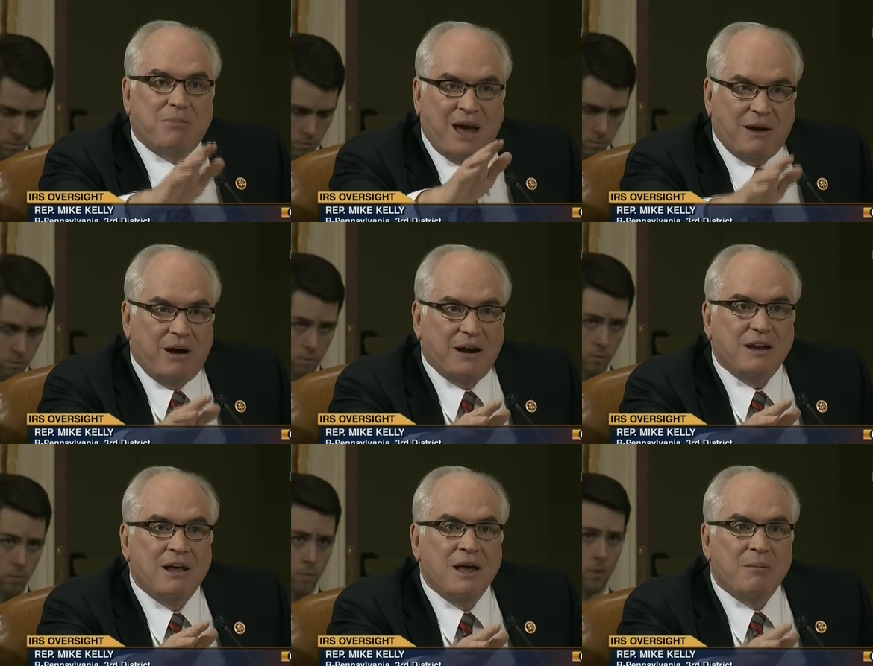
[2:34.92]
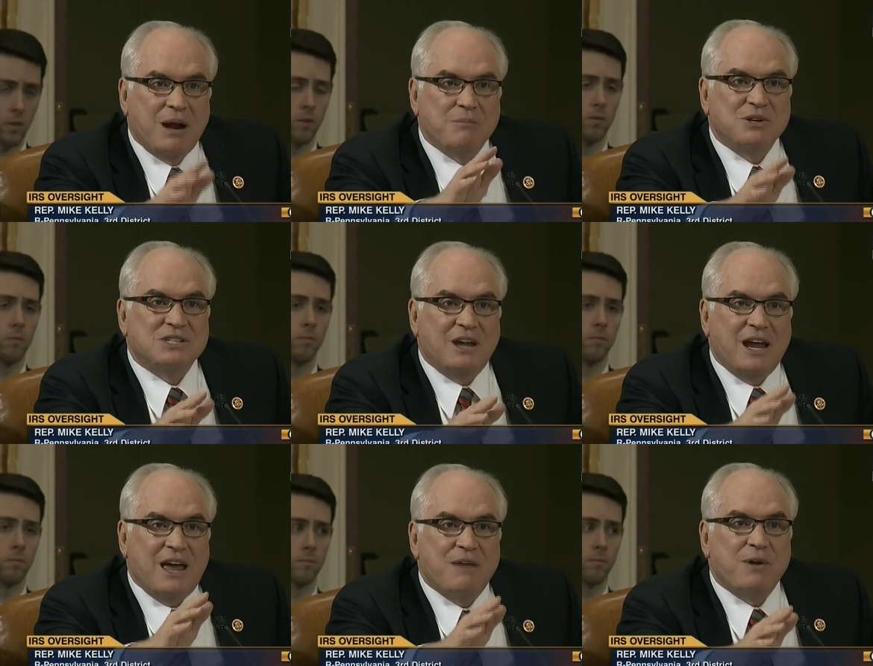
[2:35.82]
Speaker 1: a bad audit, but I'm just saying
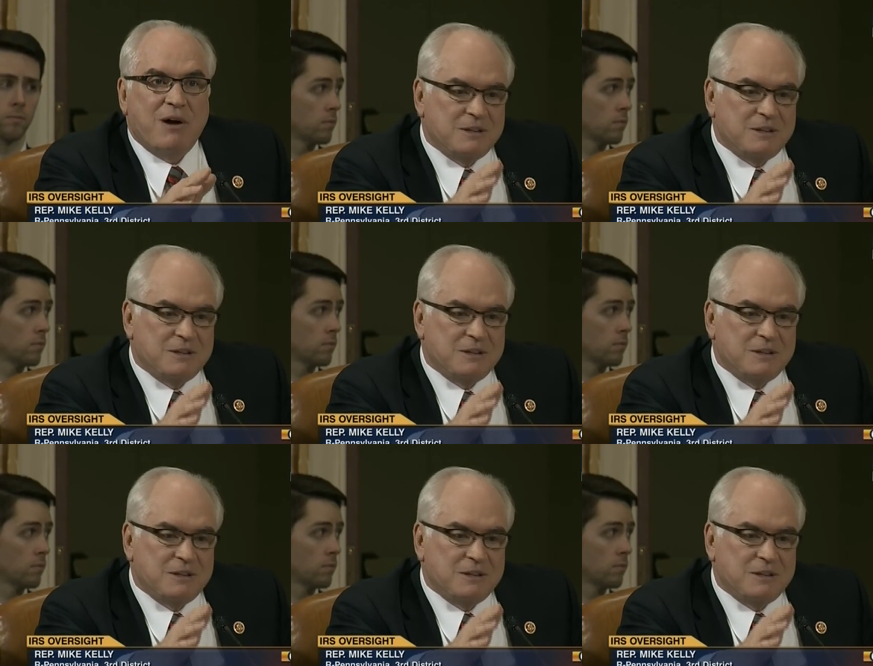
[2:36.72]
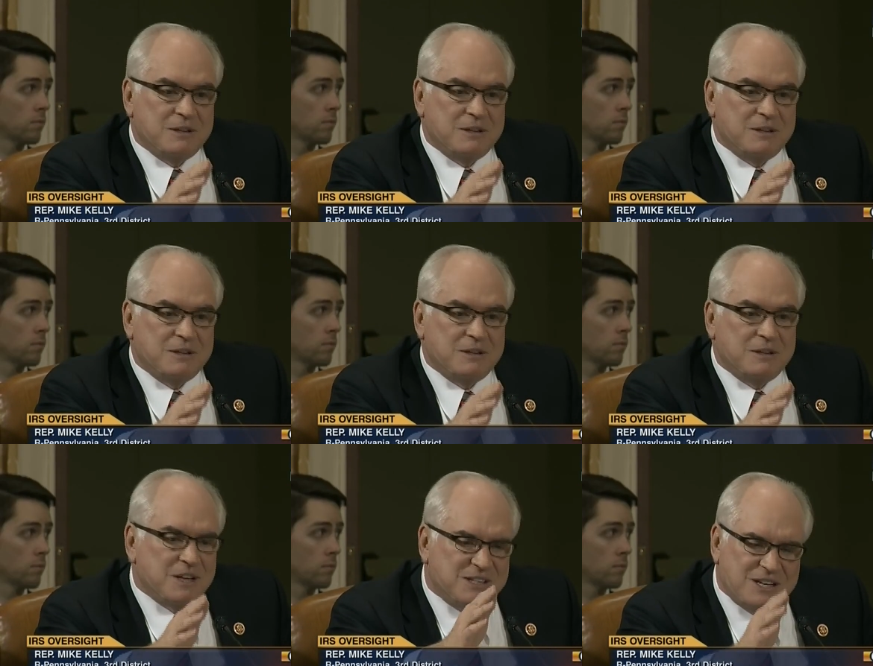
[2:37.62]
every audit strikes fear in the,
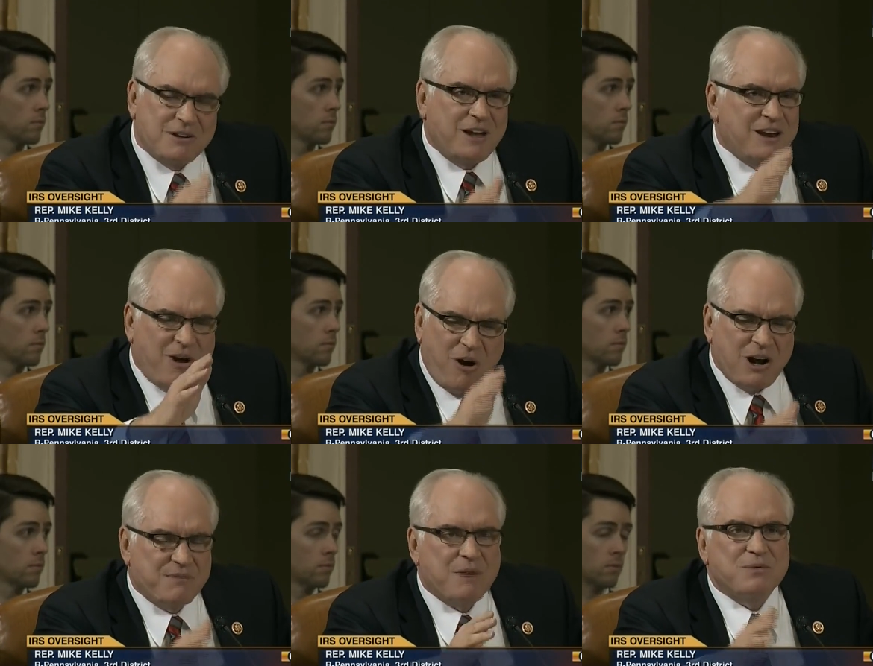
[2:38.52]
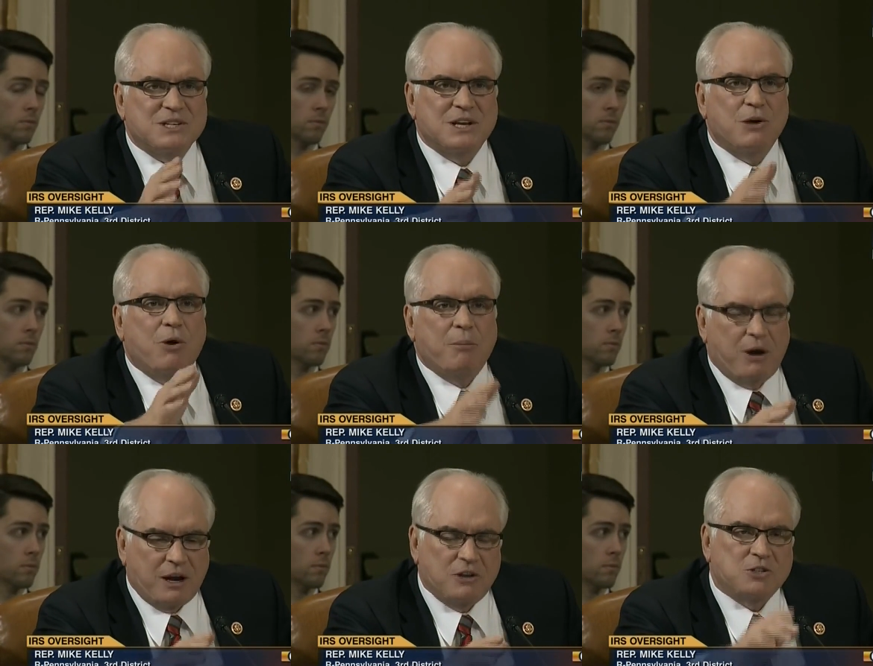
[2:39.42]
in, the single, in the heart of every single
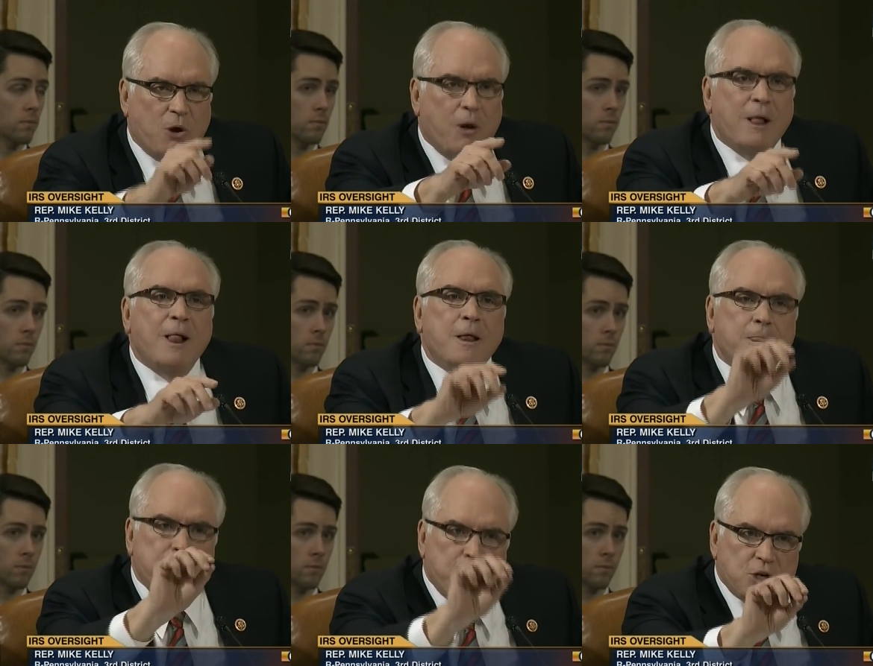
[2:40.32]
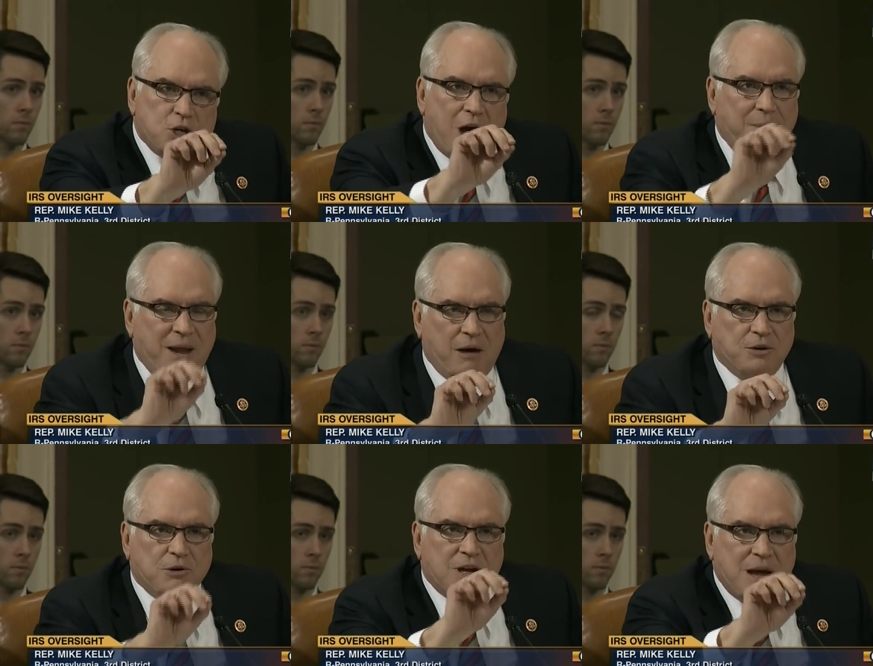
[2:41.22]
American. So, your job
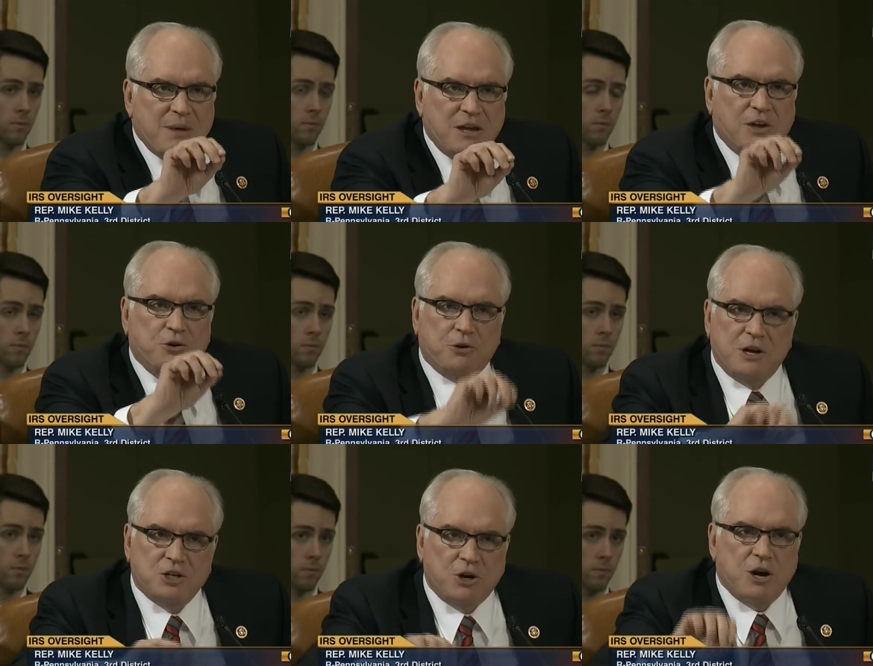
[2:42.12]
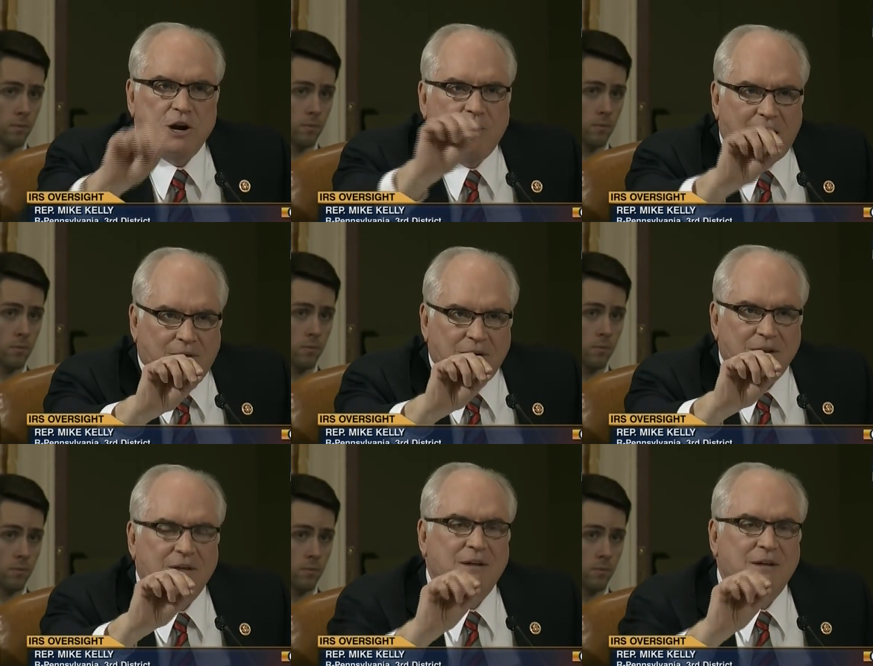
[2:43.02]
now, you're coming in, you're going to turn it around.